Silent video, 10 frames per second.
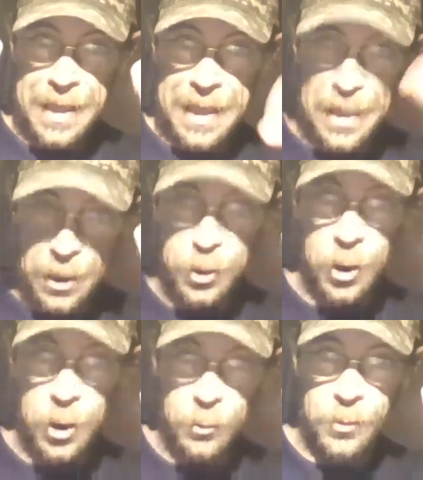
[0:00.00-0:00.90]
eat at
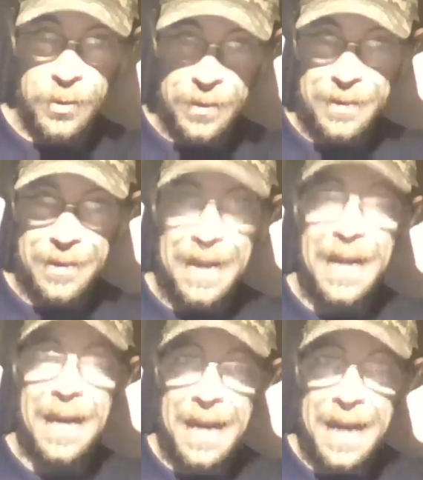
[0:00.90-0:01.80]
Joe's,
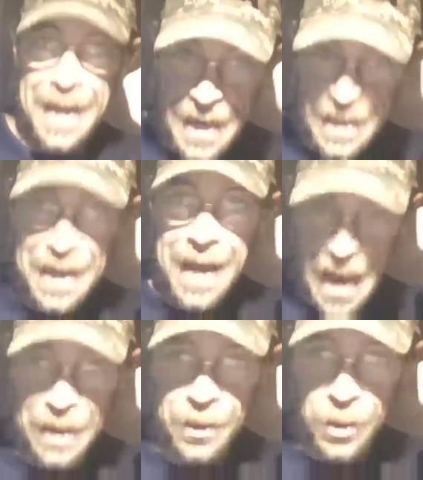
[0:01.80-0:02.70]
eat
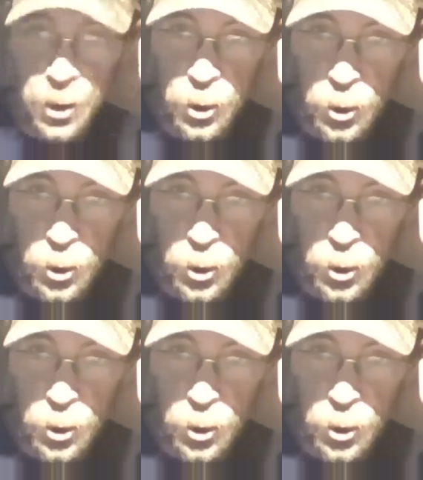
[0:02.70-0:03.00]
at